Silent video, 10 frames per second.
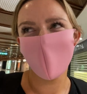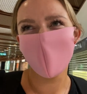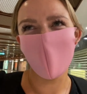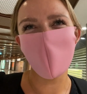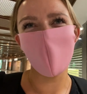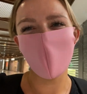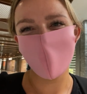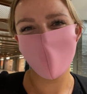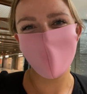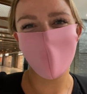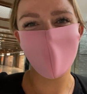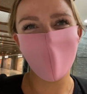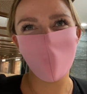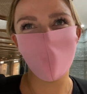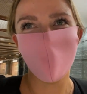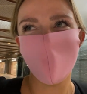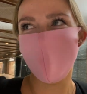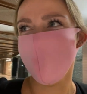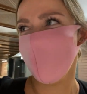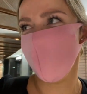we board at
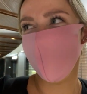11.15 tonight.